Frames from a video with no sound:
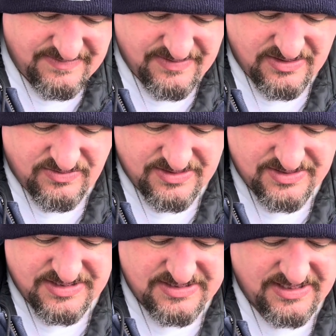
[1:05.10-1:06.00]
The
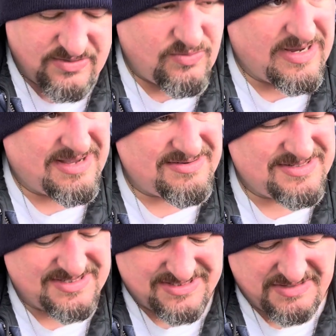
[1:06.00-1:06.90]
question is, like, how is
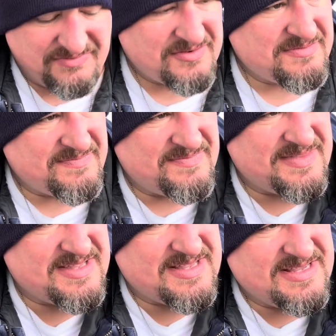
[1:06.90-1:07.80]
this different
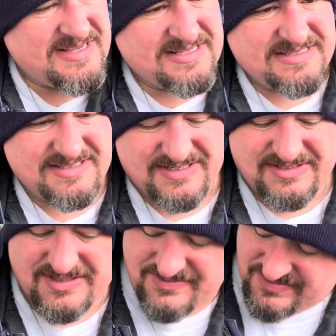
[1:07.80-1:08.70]
than the
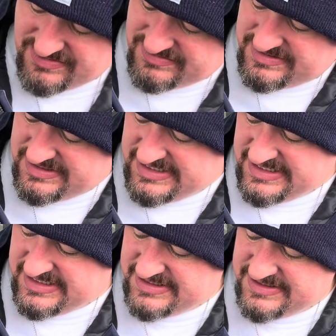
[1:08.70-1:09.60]
Sungrown?
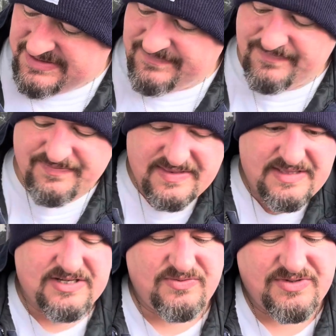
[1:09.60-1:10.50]
And
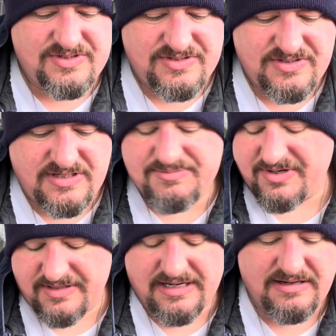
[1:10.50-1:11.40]
this was, I'm
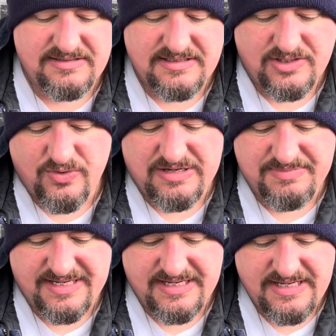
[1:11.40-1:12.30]
sorry, the Queen
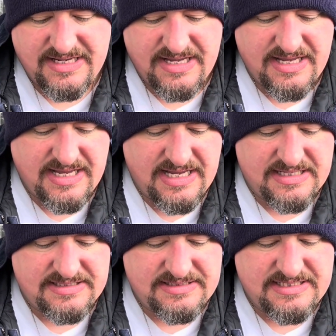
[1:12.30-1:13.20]
Bee,
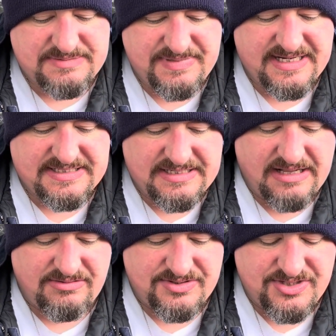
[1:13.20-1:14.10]
and this being
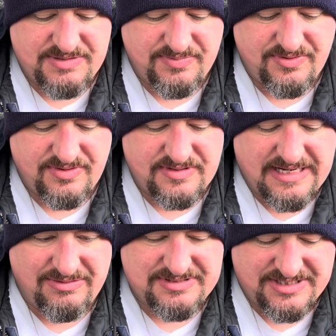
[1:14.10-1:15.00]
$1 cheaper.
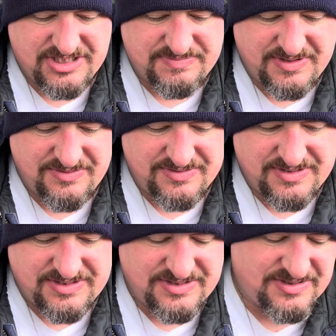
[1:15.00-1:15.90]
Now, is that just because
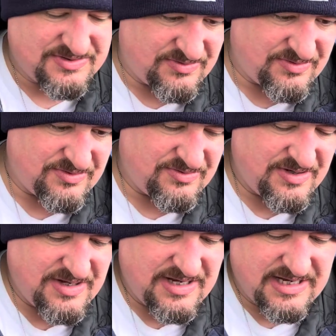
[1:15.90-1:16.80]
this is a Toro
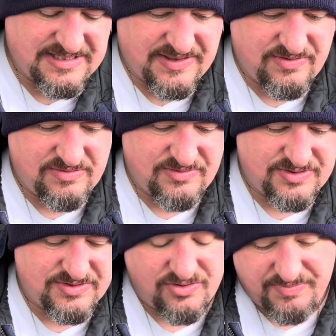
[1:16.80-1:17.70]
and the other one was
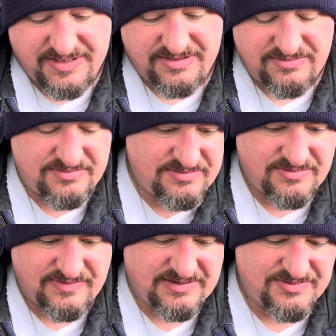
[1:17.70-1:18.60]
a Torpedo,
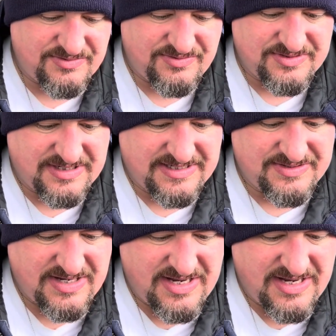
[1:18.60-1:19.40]
around Toro size?